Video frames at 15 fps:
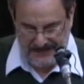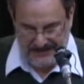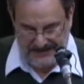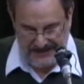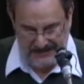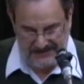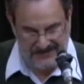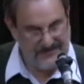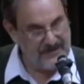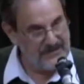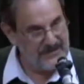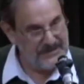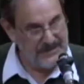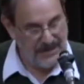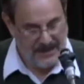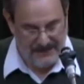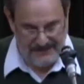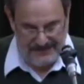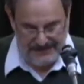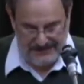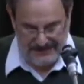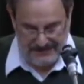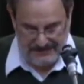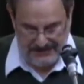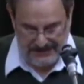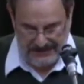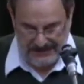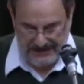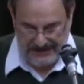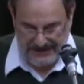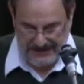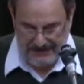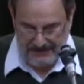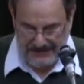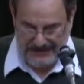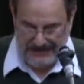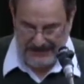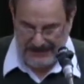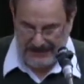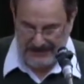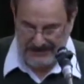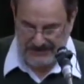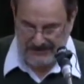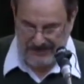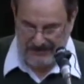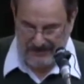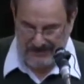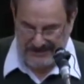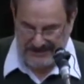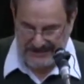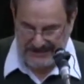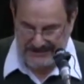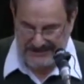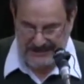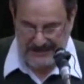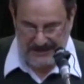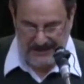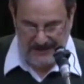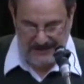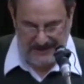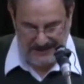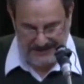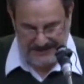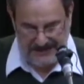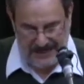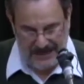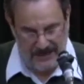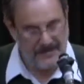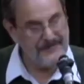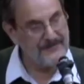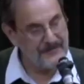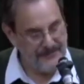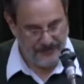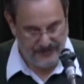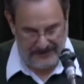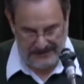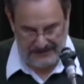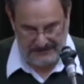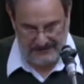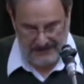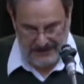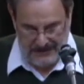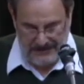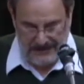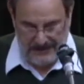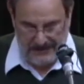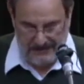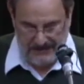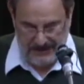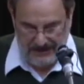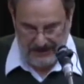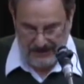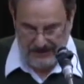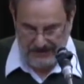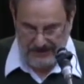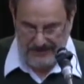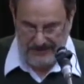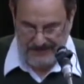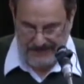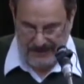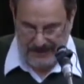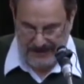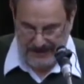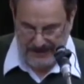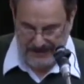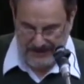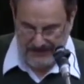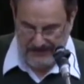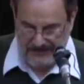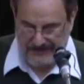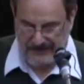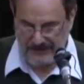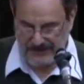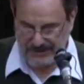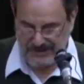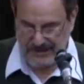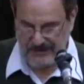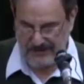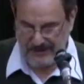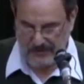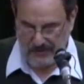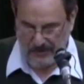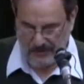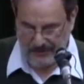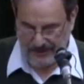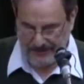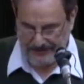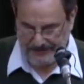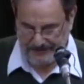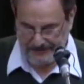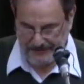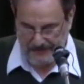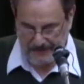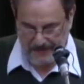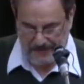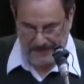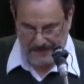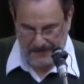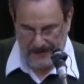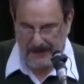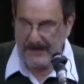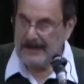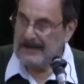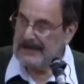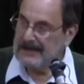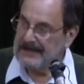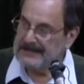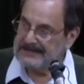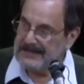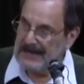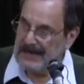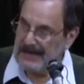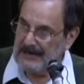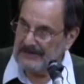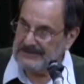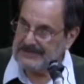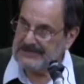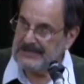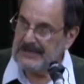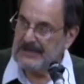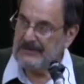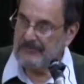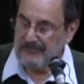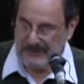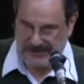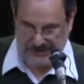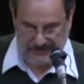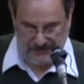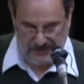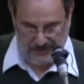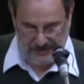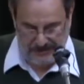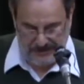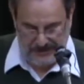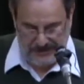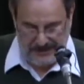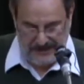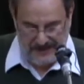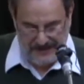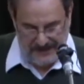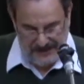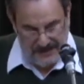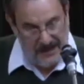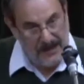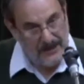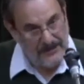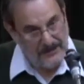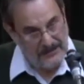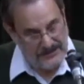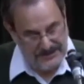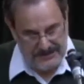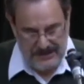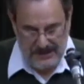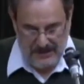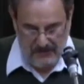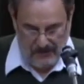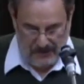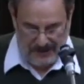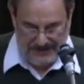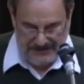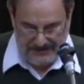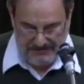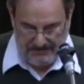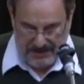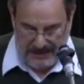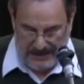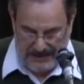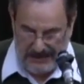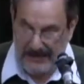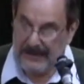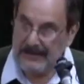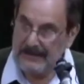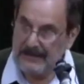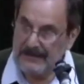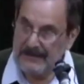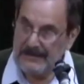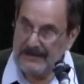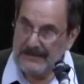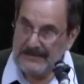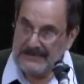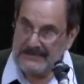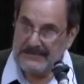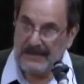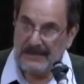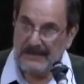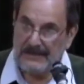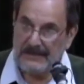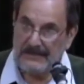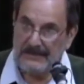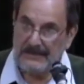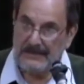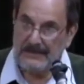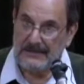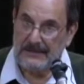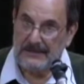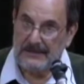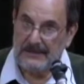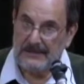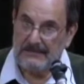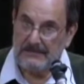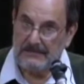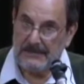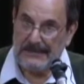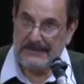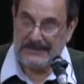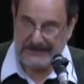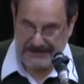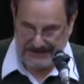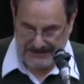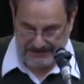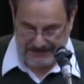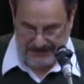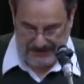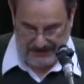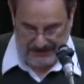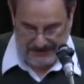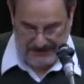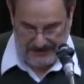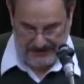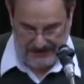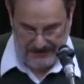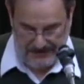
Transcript: It seems fairly obvious to me that the meeting house represents the desire freedom among those who fought in the Revolutionary War. It is a house, Rich wrote, that others want to buy, sell, make disappear.